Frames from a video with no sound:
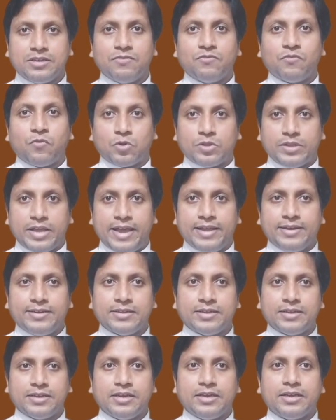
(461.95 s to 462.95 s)
For that,
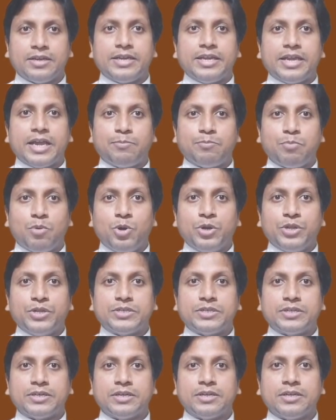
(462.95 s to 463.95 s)
he admonished
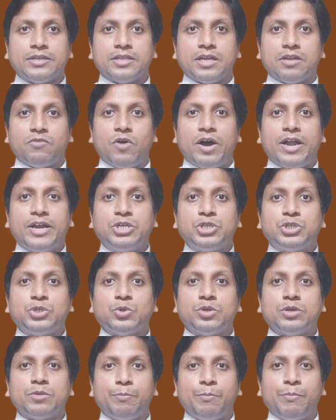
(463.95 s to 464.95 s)
that one should